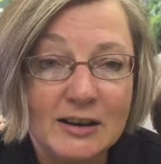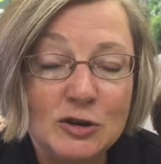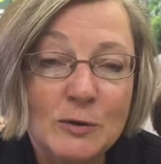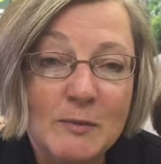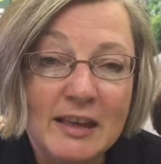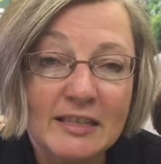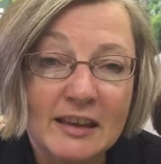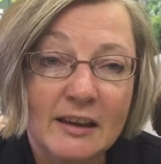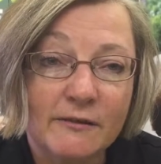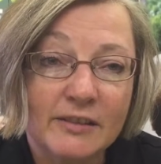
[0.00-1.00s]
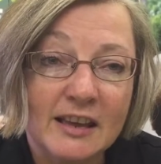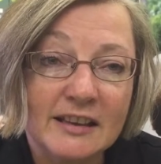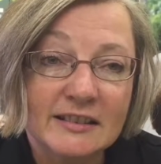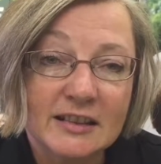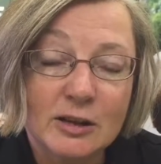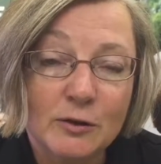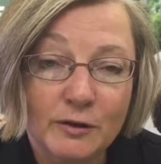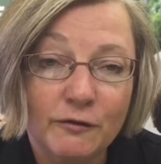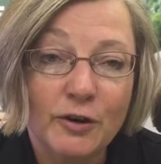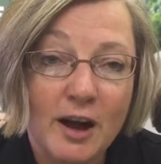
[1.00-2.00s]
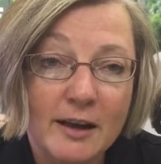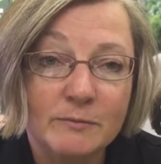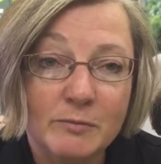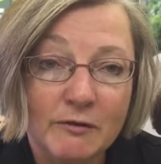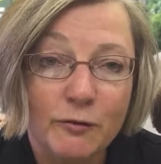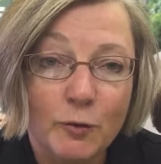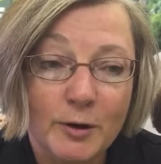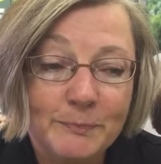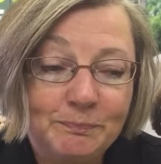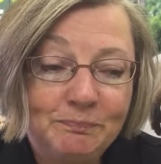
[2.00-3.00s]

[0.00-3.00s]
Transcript: And you may think of things that you had forgotten before.